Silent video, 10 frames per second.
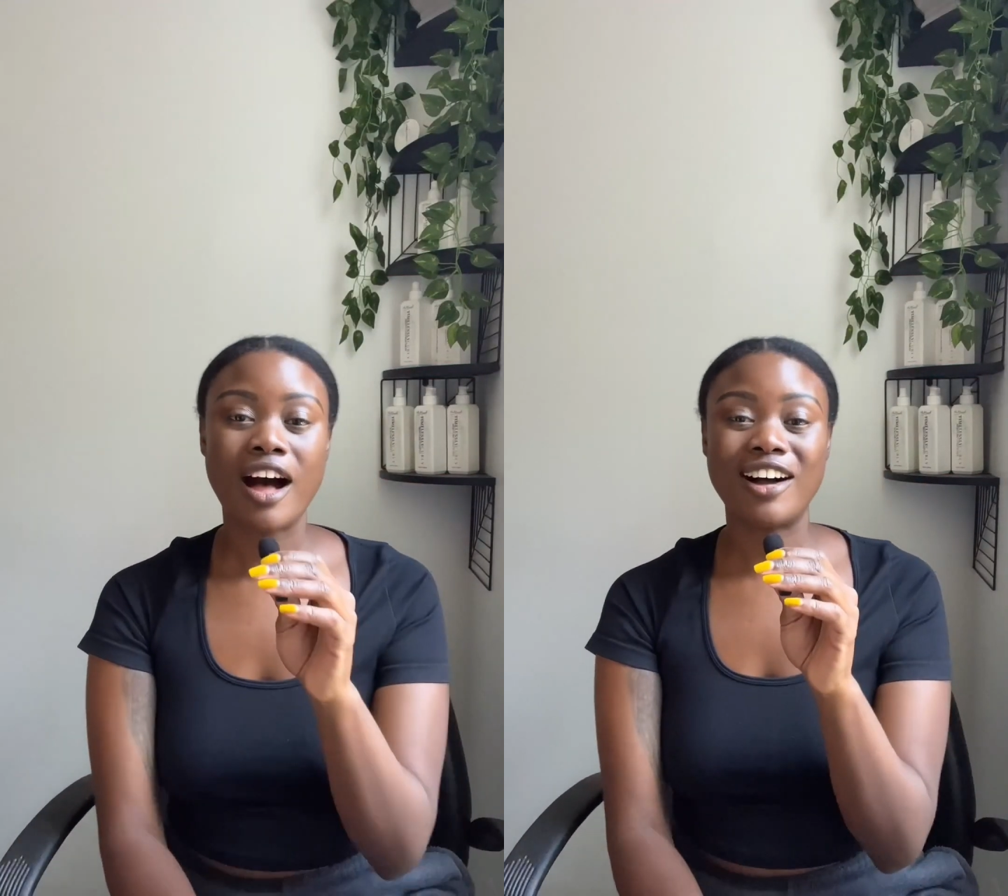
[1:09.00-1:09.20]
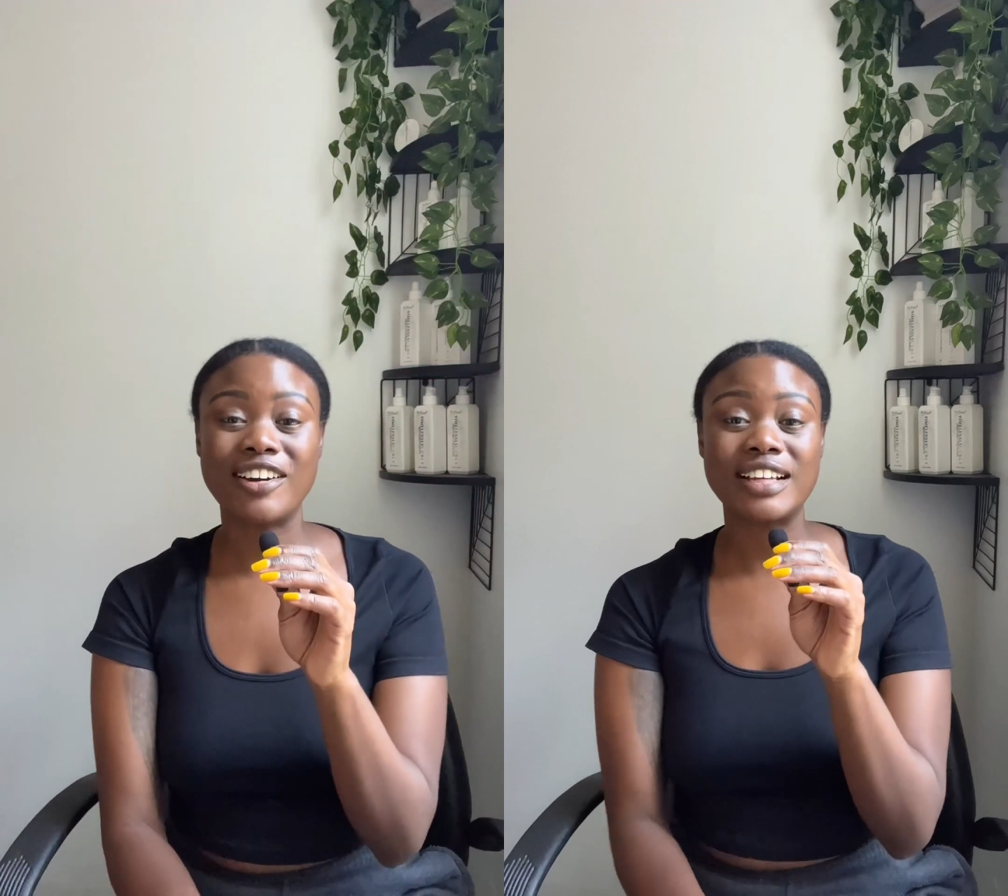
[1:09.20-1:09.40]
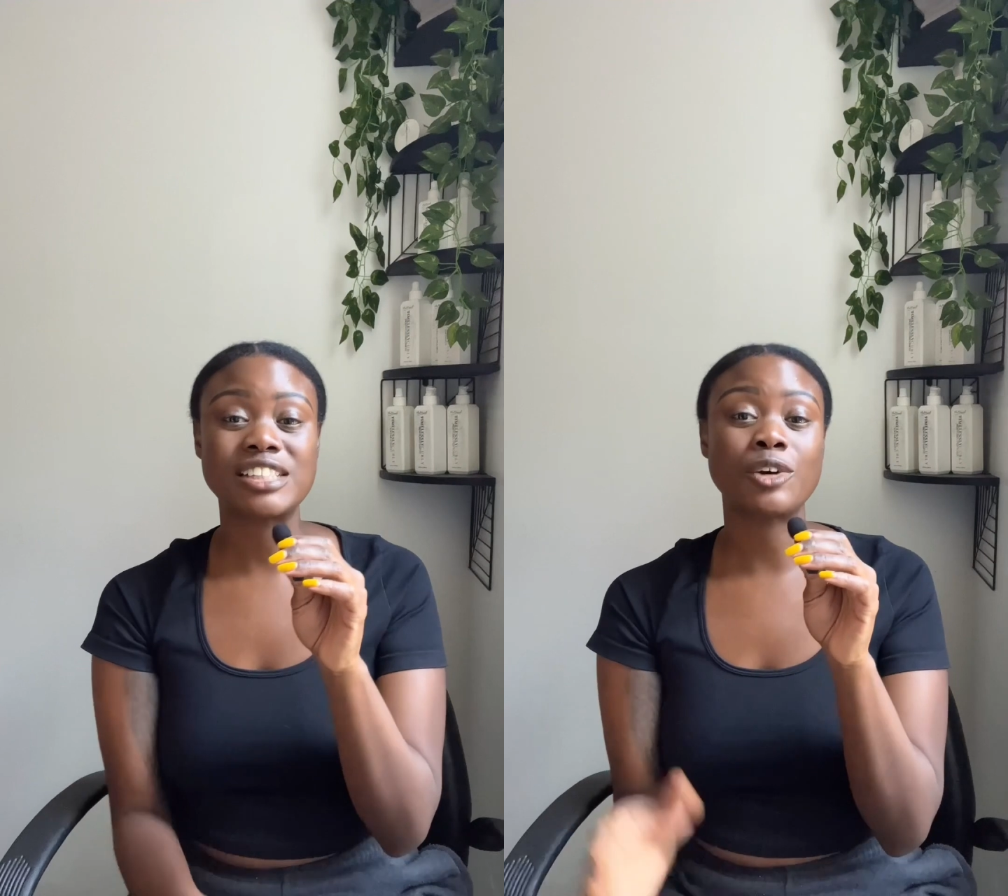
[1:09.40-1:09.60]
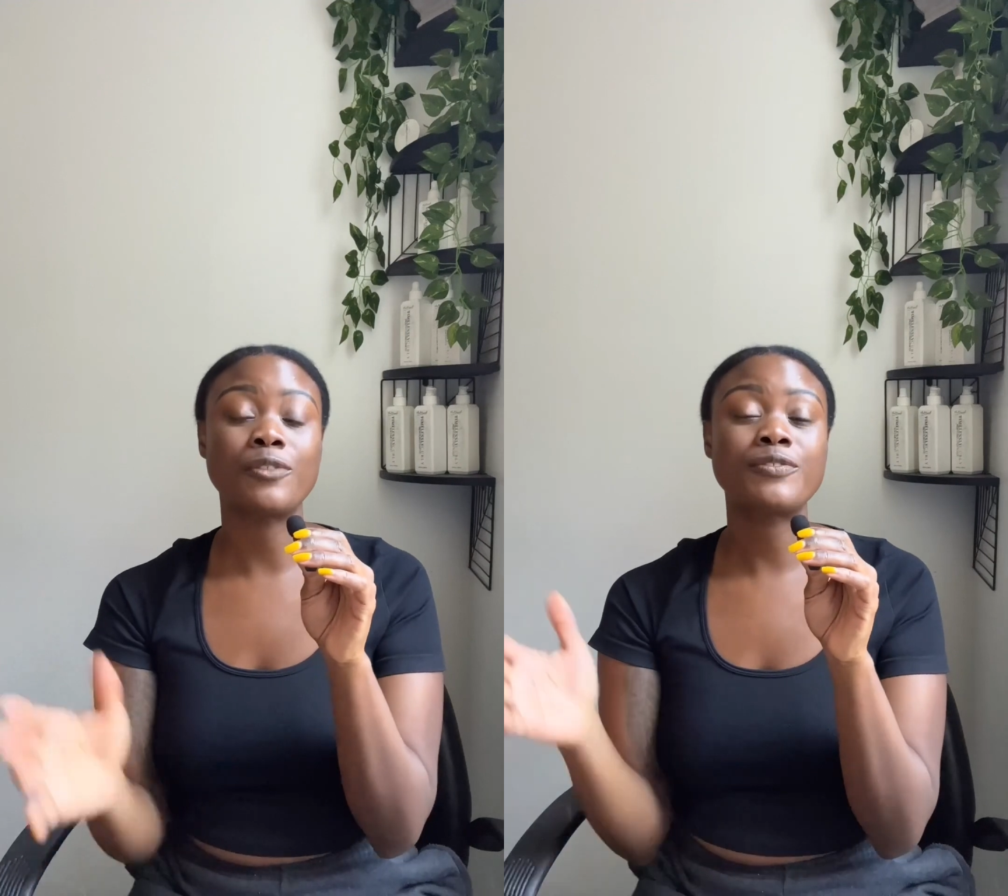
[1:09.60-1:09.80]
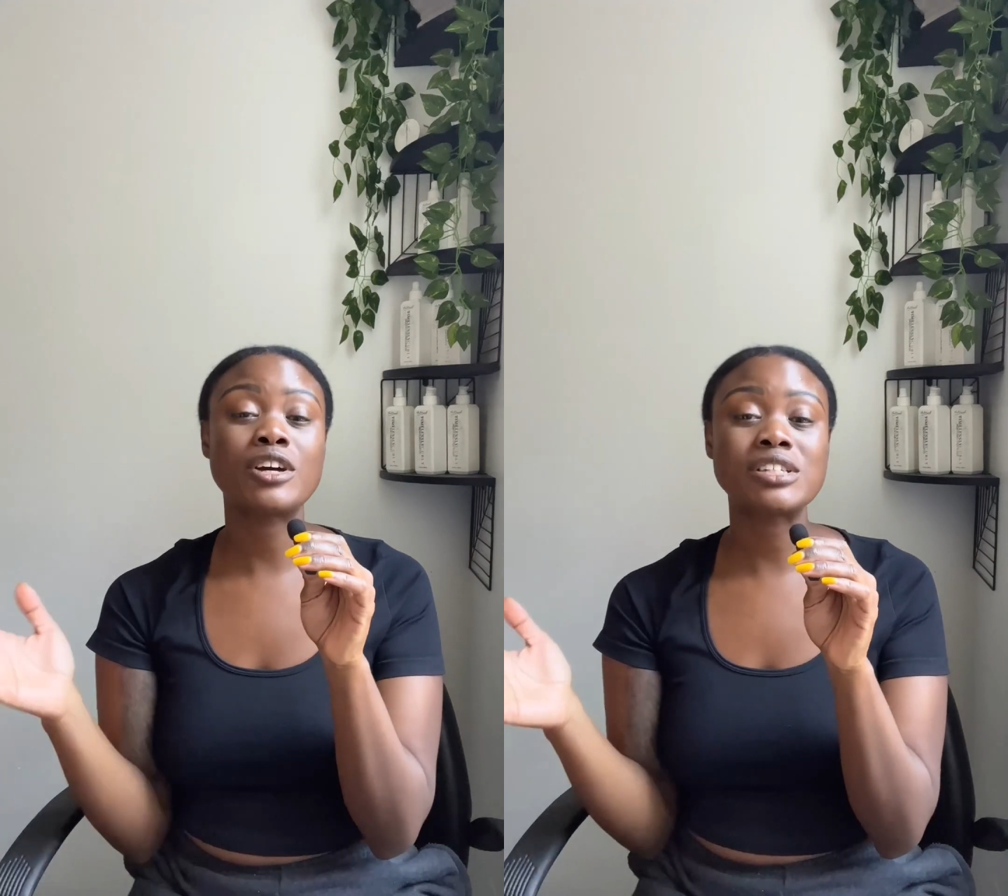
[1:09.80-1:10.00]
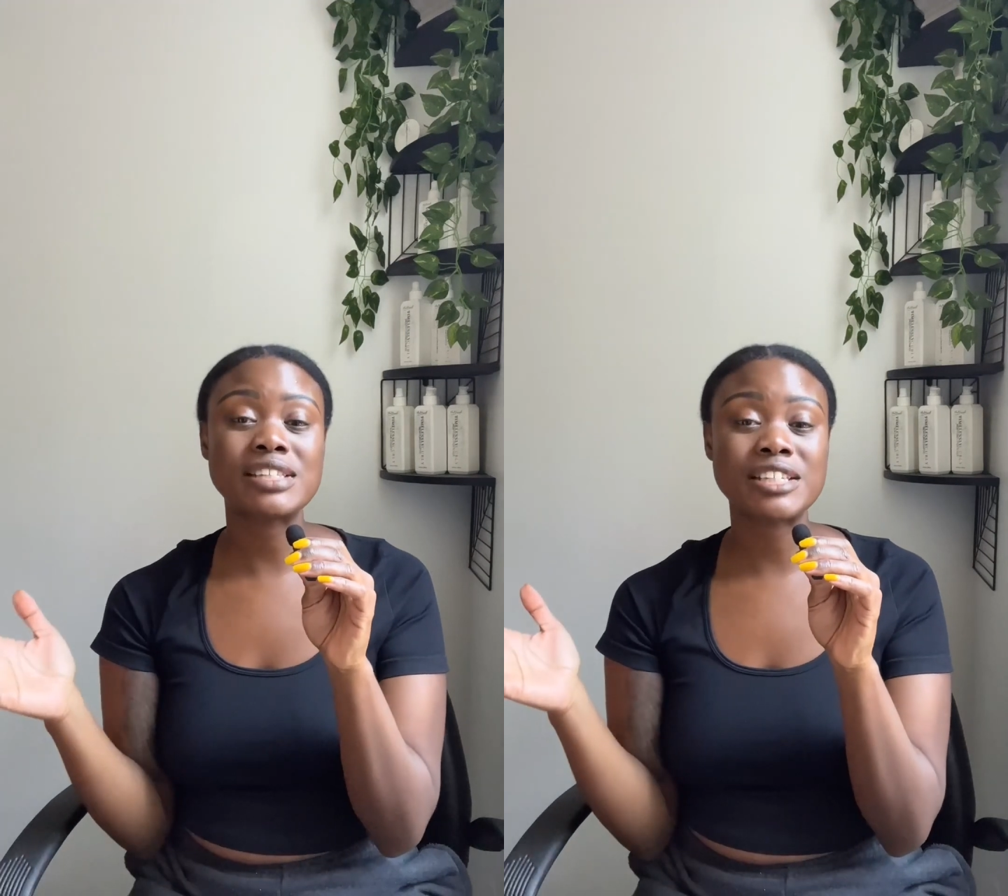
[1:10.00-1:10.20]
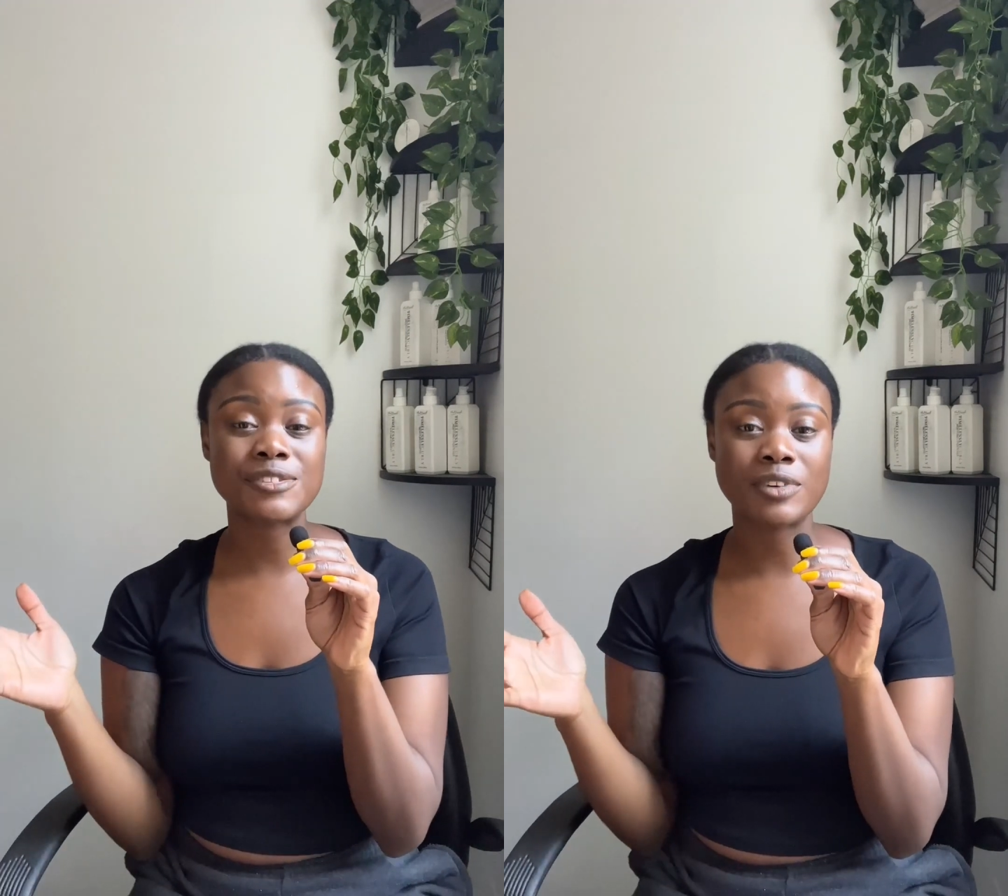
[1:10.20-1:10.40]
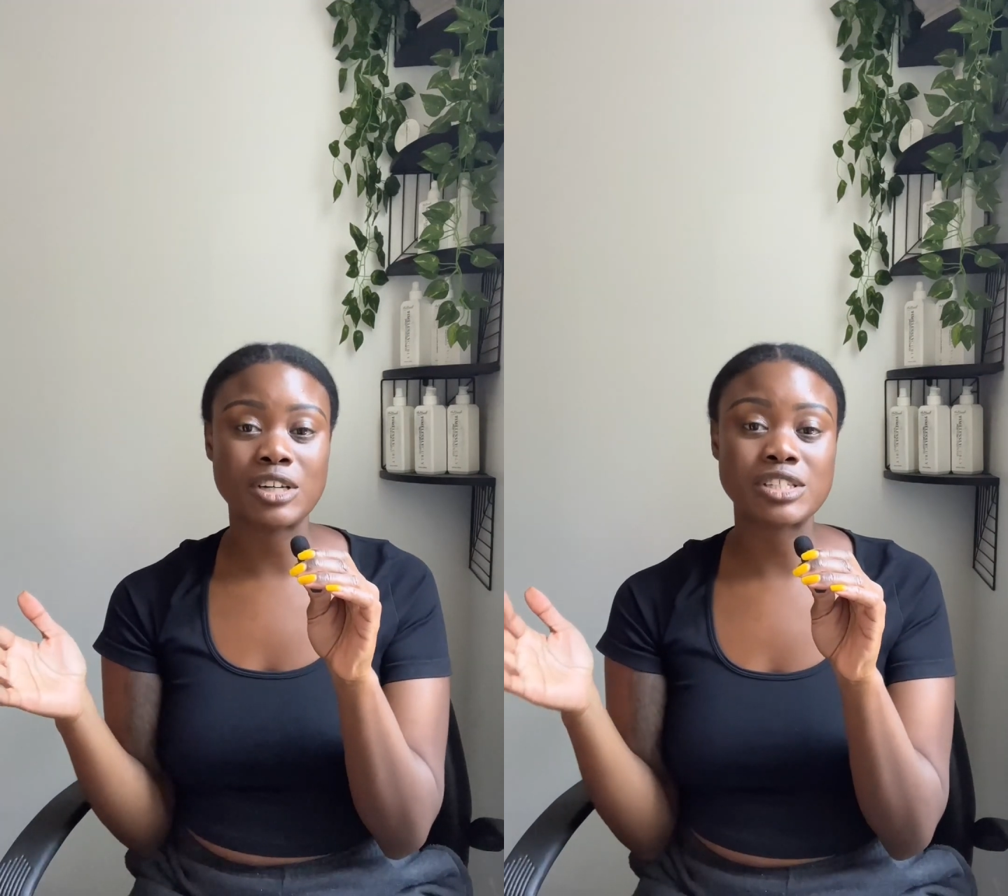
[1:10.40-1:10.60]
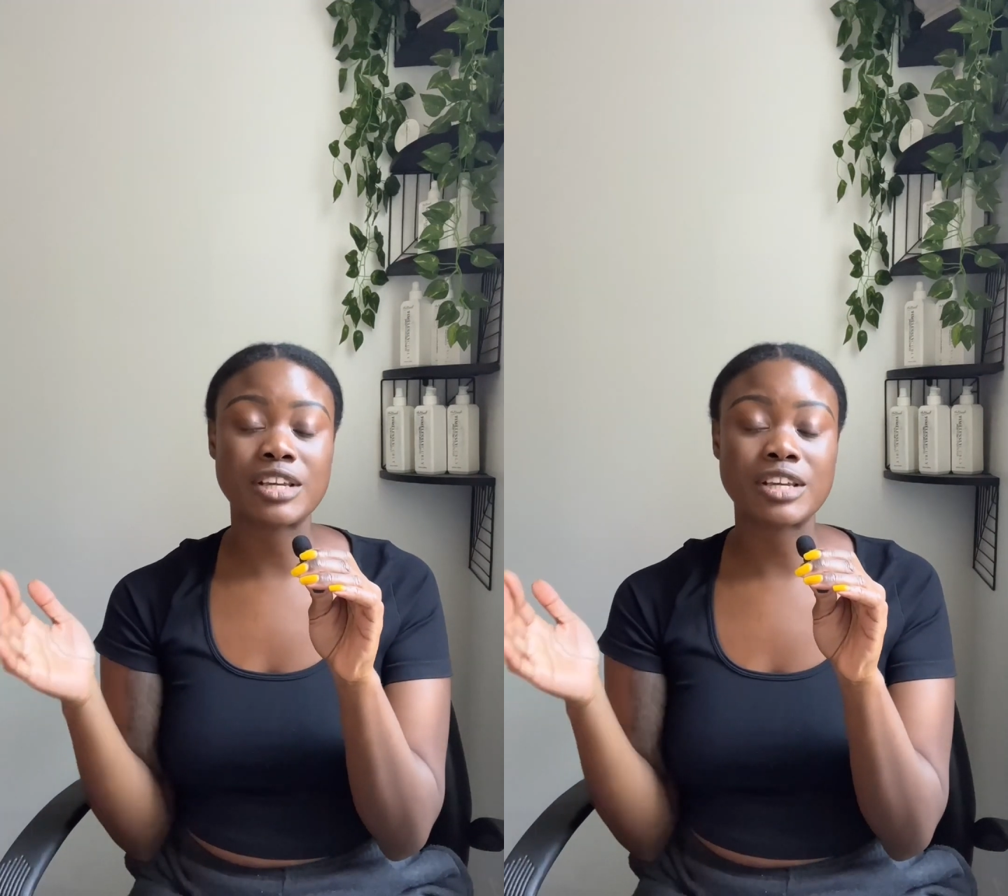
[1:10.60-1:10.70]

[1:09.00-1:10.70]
Alright, so first things first,